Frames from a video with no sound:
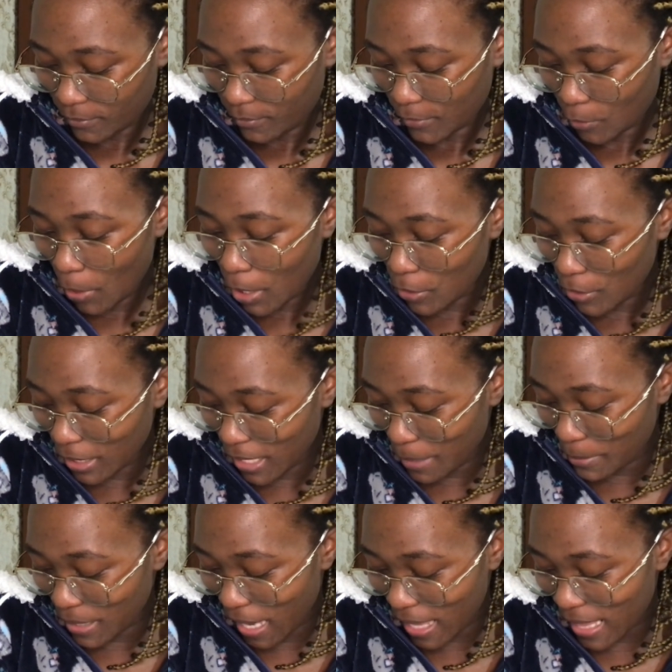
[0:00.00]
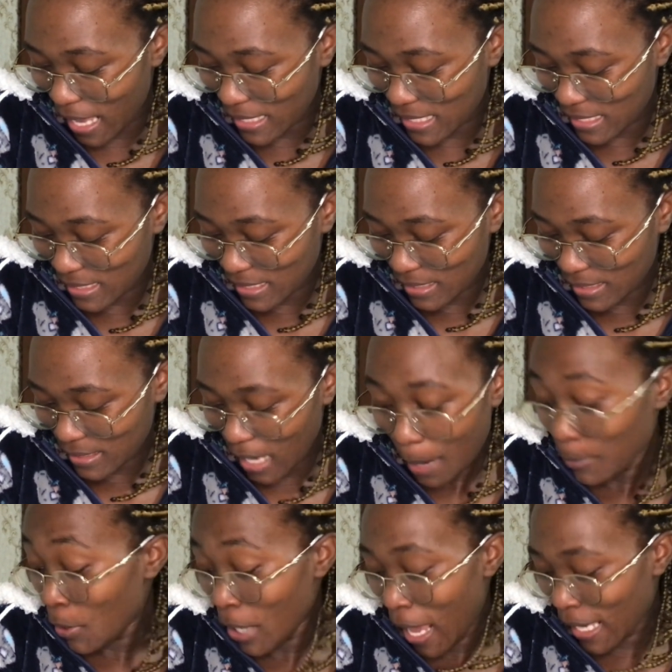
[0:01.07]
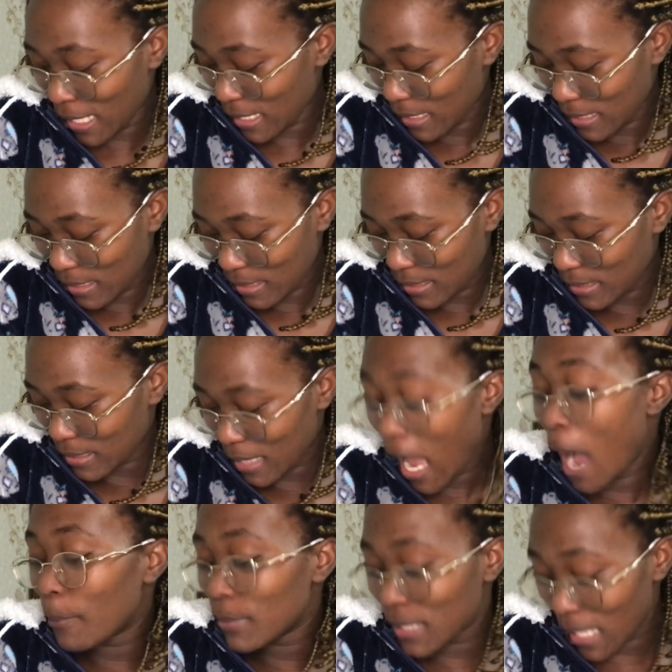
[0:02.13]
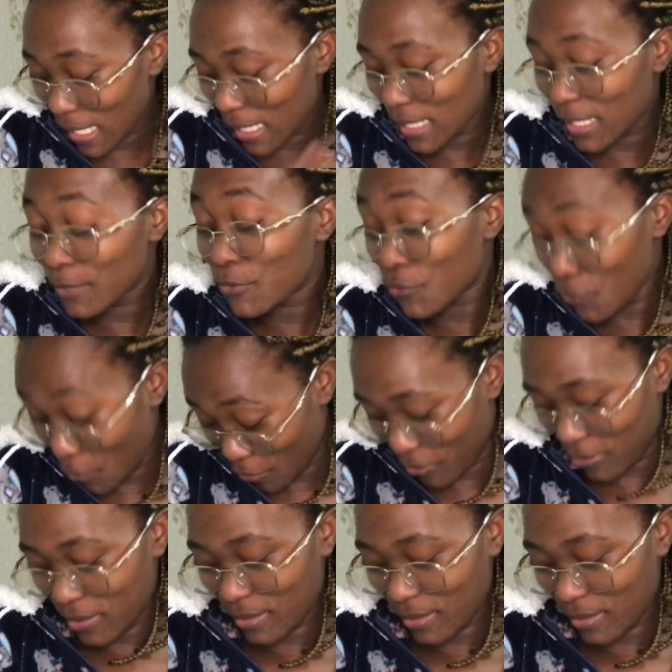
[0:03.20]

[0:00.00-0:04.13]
why are you looking at me like that? I'm not lying. I'm telling the truth.